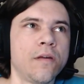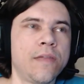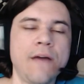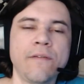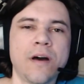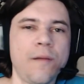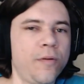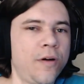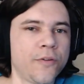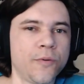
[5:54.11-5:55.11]
They have a
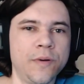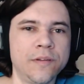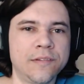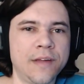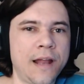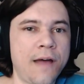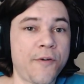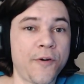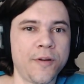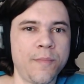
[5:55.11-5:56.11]
couple other ones that I've
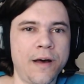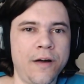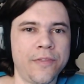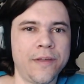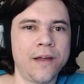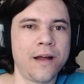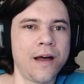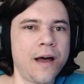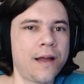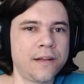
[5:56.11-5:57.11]
heard about that
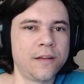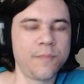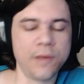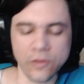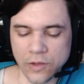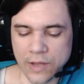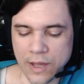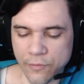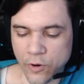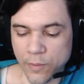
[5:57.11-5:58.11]
I, I need to be on the lookout for.